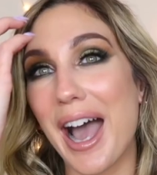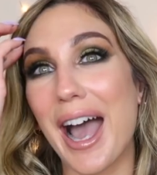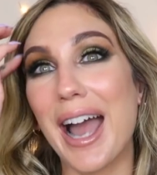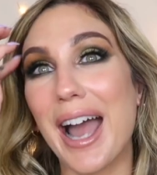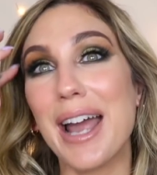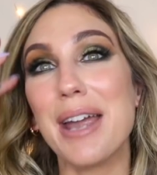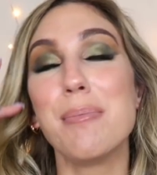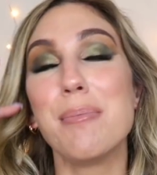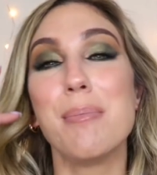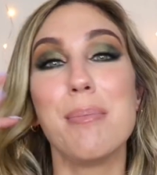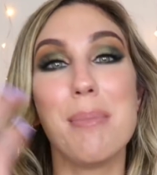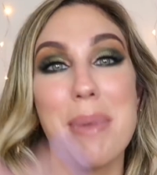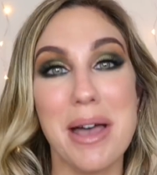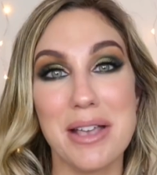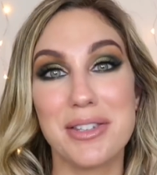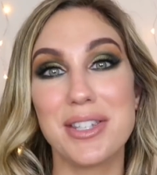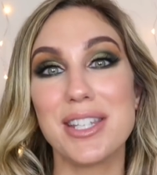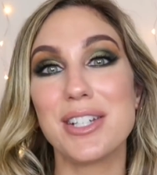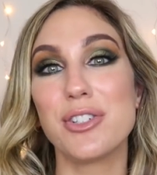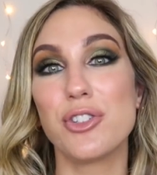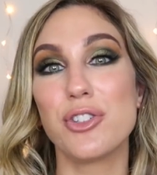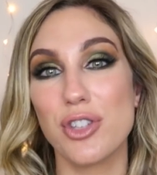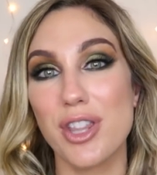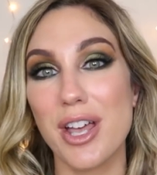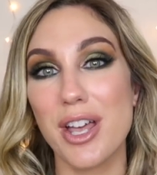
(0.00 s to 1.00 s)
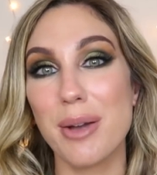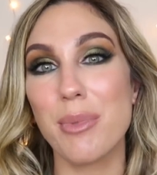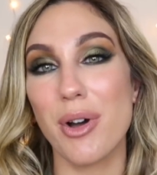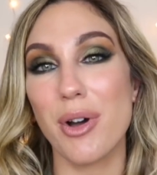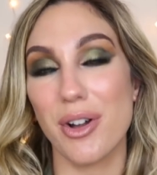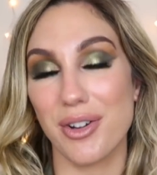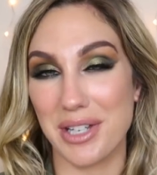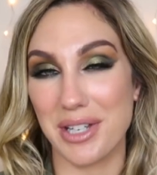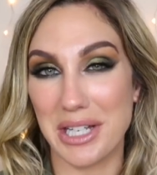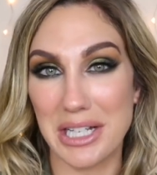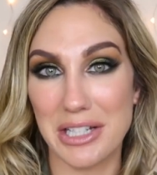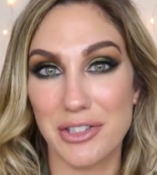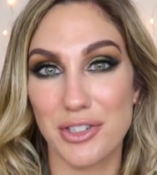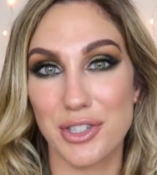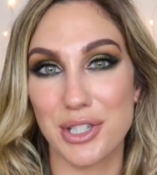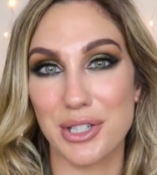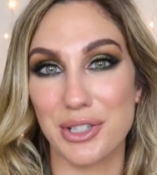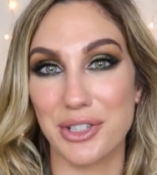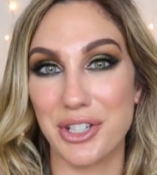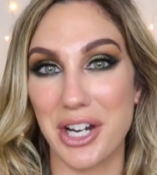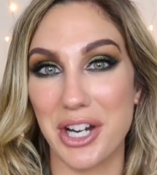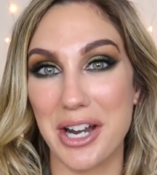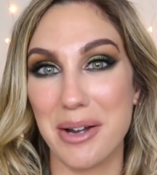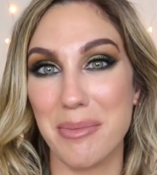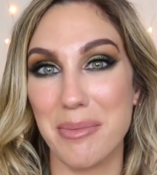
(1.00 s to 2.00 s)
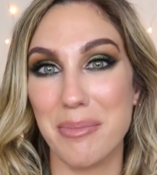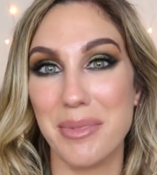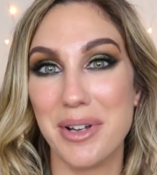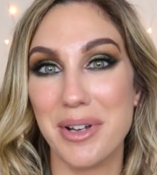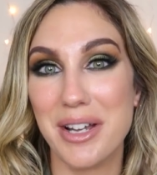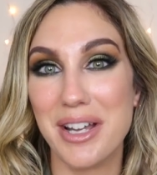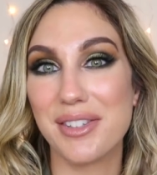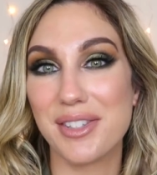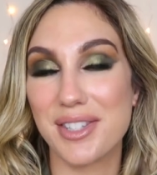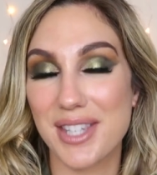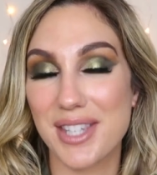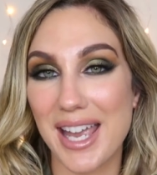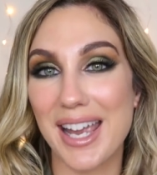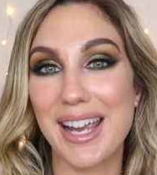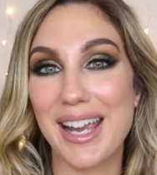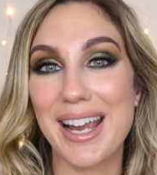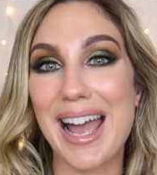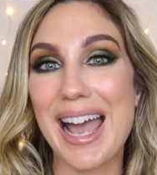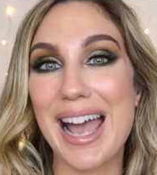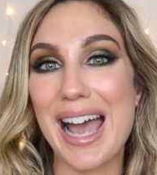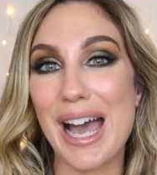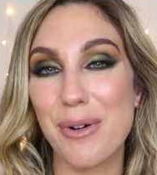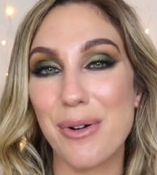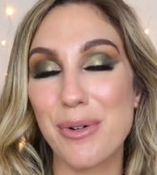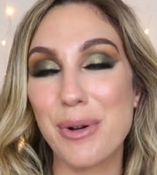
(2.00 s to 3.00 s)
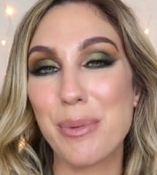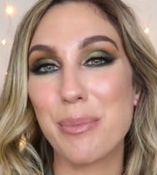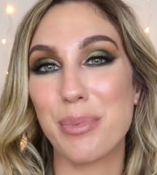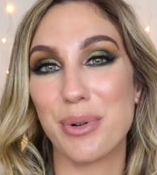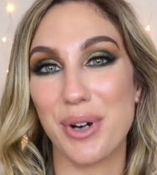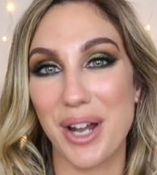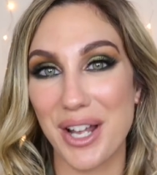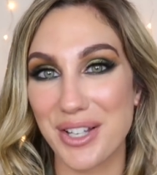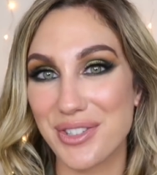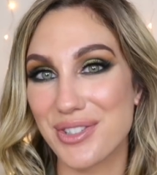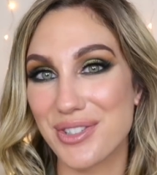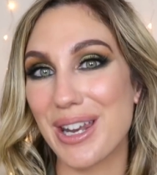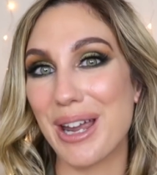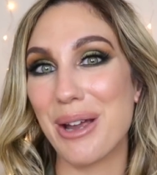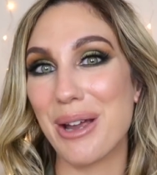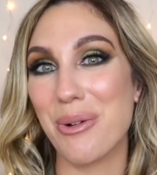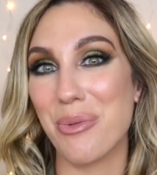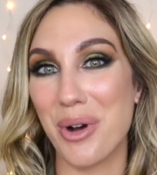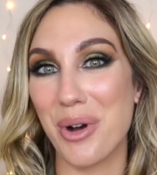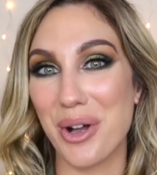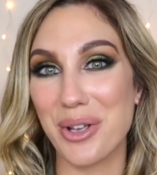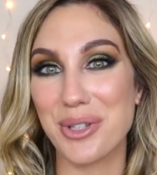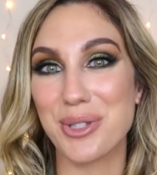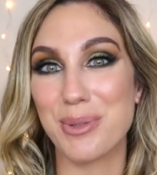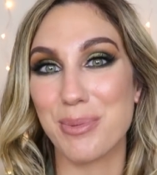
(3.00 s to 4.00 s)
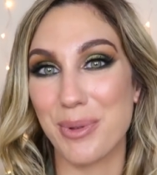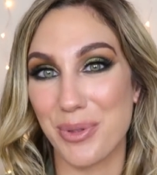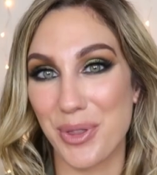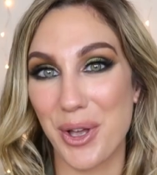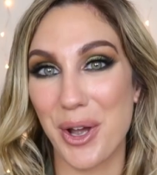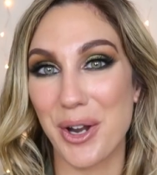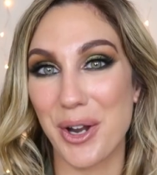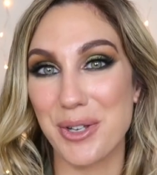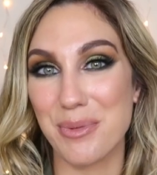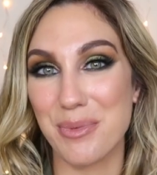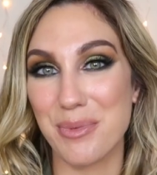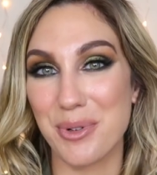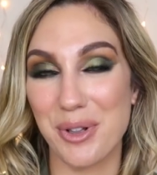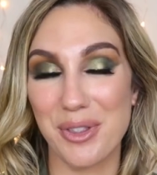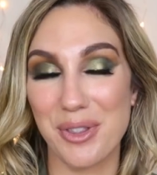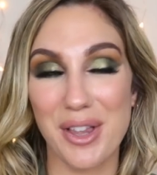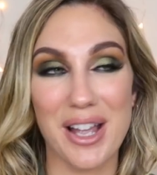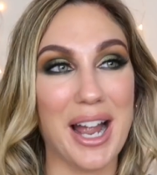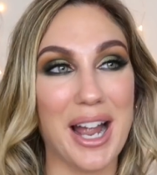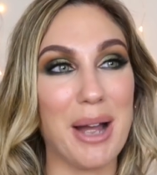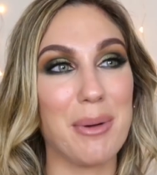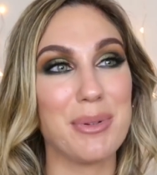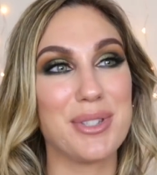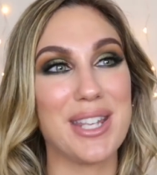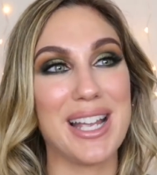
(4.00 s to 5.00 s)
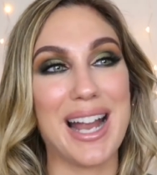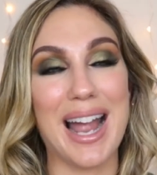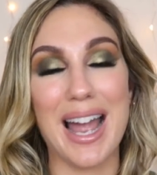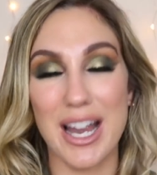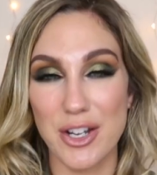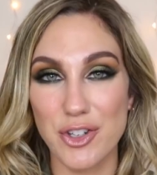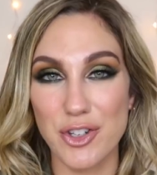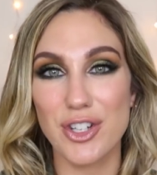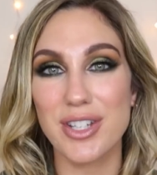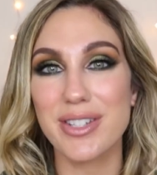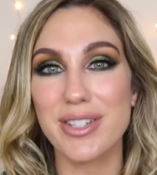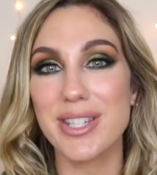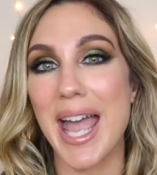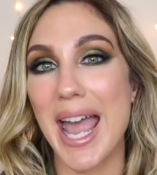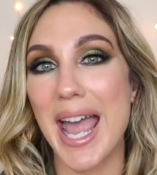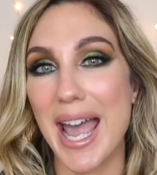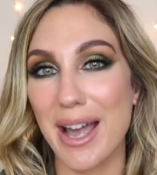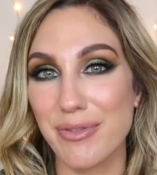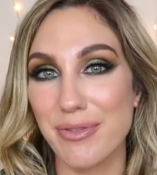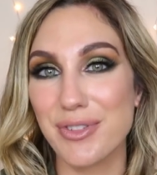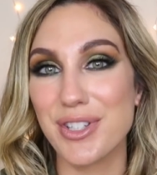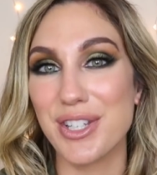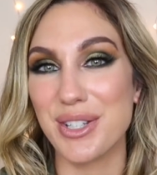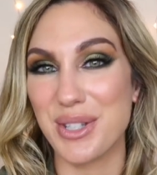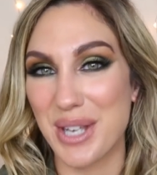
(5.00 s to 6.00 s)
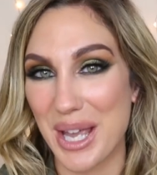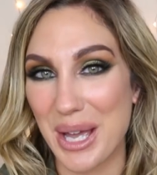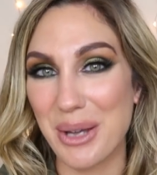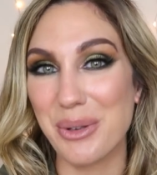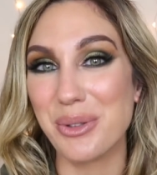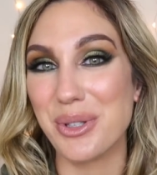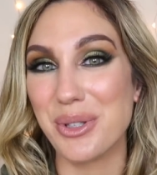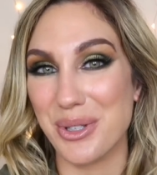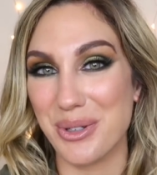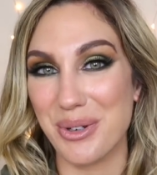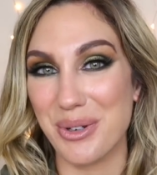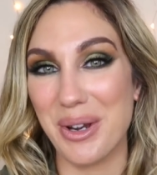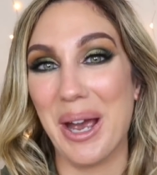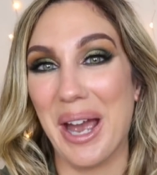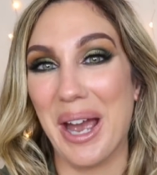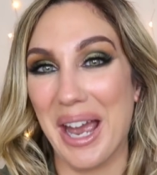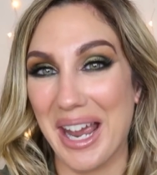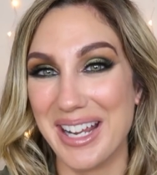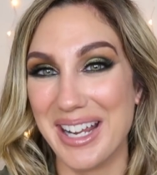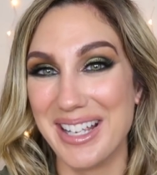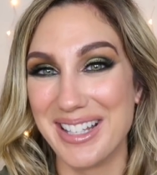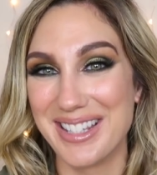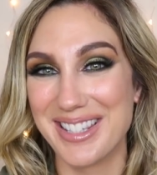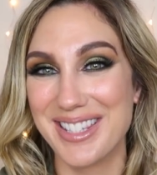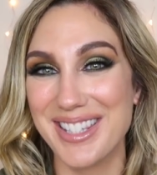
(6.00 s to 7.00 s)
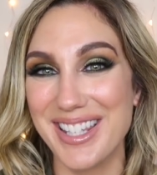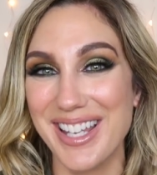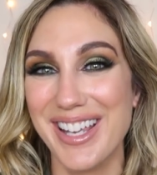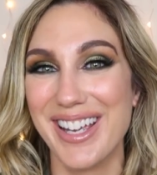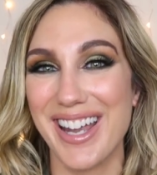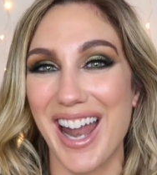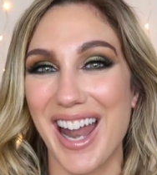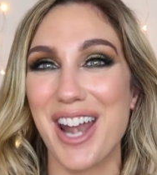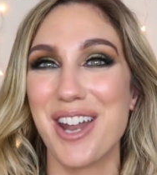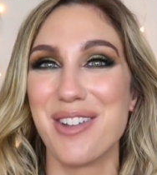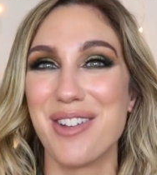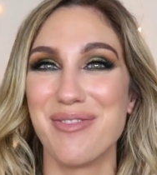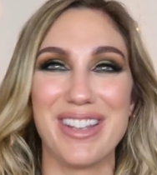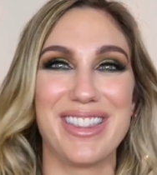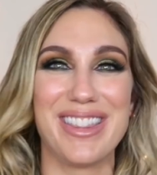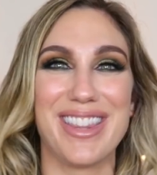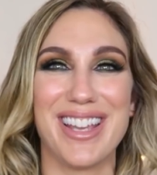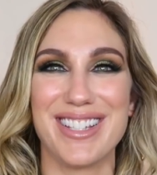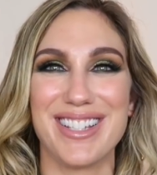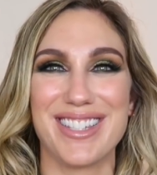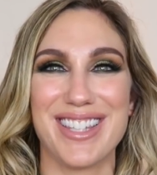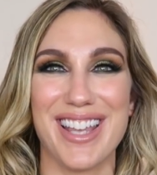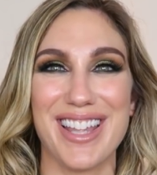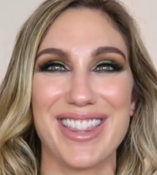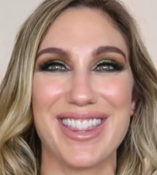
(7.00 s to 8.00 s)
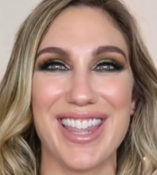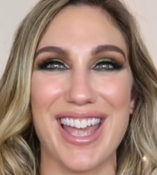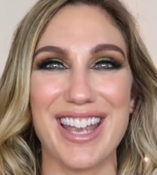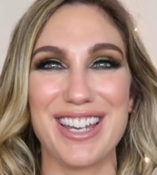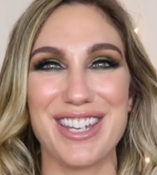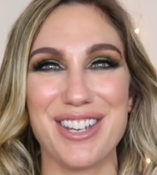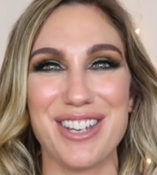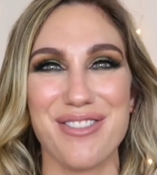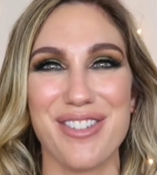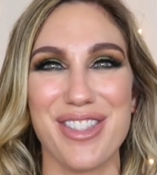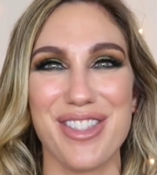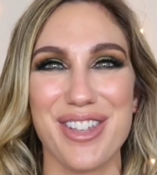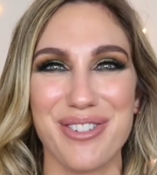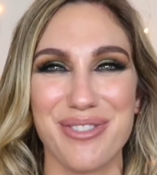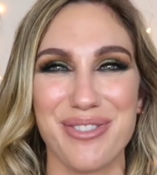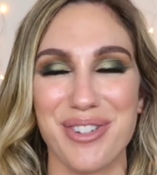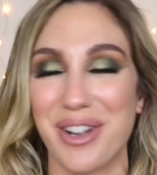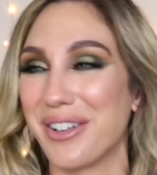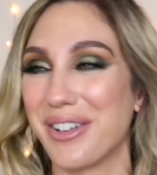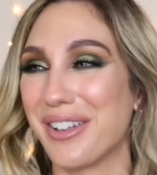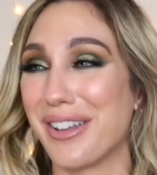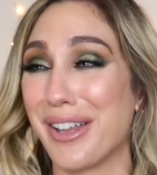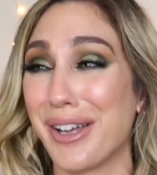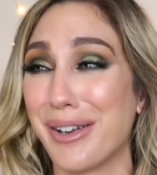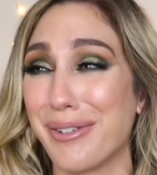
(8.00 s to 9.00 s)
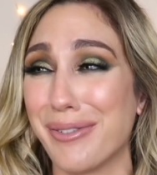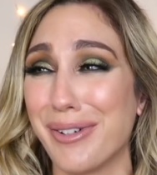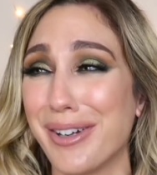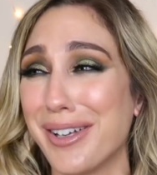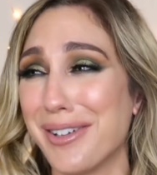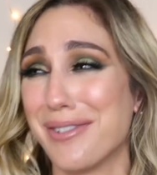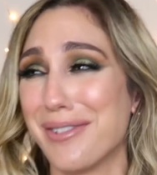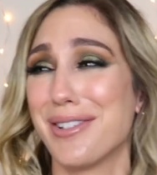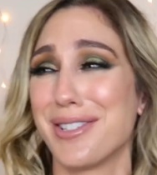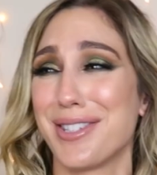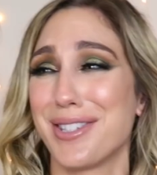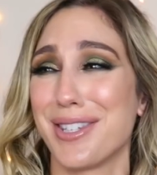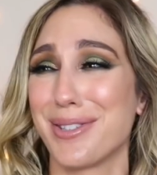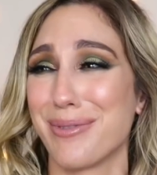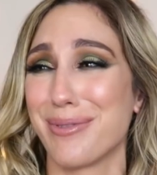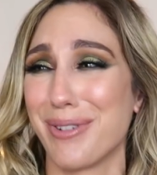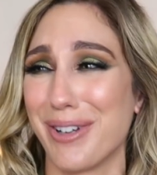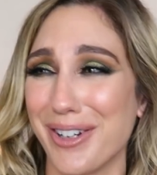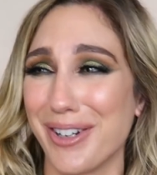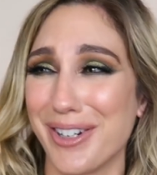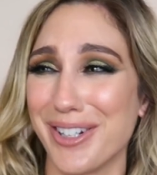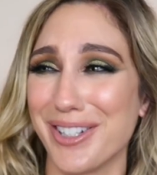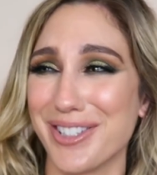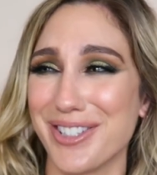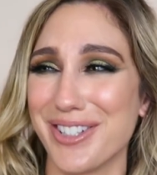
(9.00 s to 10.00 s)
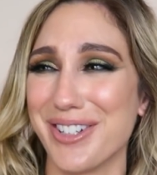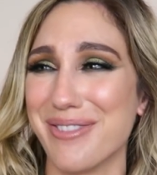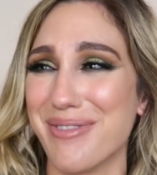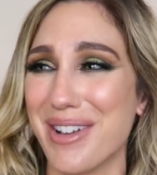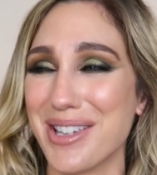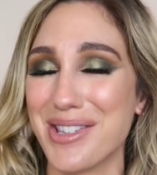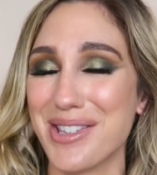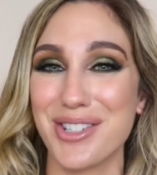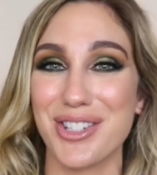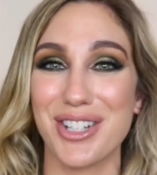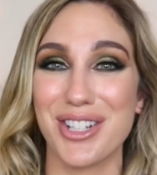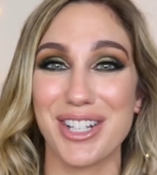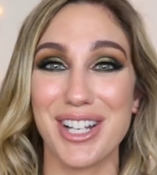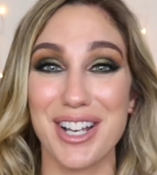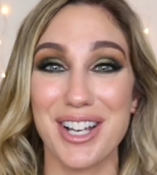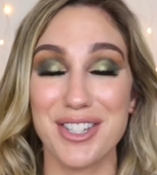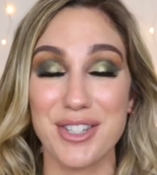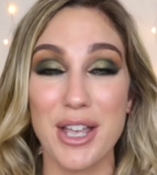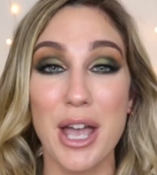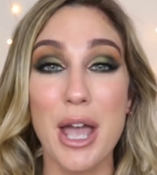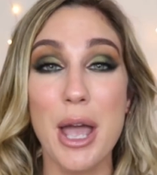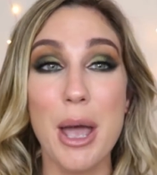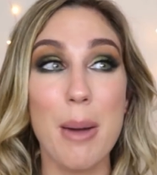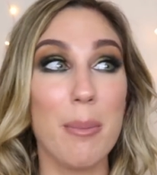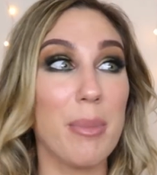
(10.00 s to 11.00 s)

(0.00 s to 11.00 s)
I messaged them on Instagram saying how impressed I was with the honeymoon. Like I was like, I just have to tell you guys. And I mean, they said thank you, but they're probably like, what was this weird girl doing messaging us?